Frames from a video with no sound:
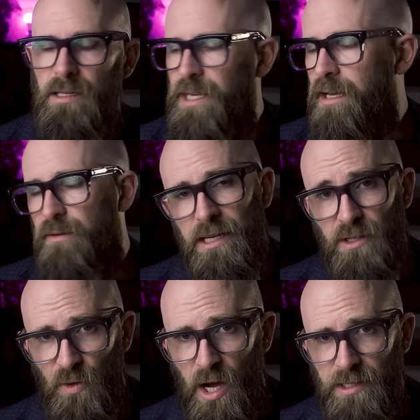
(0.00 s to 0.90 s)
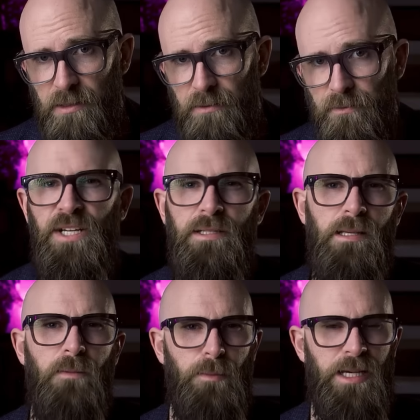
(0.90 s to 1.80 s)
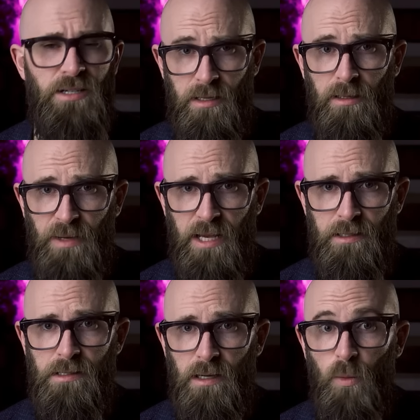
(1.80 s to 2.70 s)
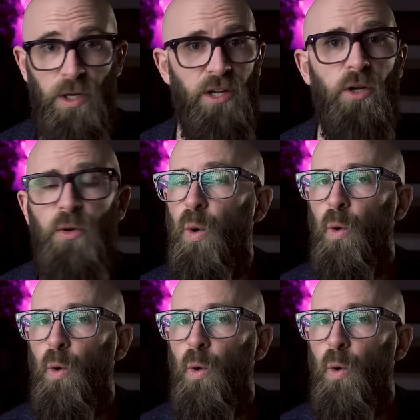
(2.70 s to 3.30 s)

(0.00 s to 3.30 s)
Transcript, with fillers: to be an event horizon. Because the information in the Planck star would include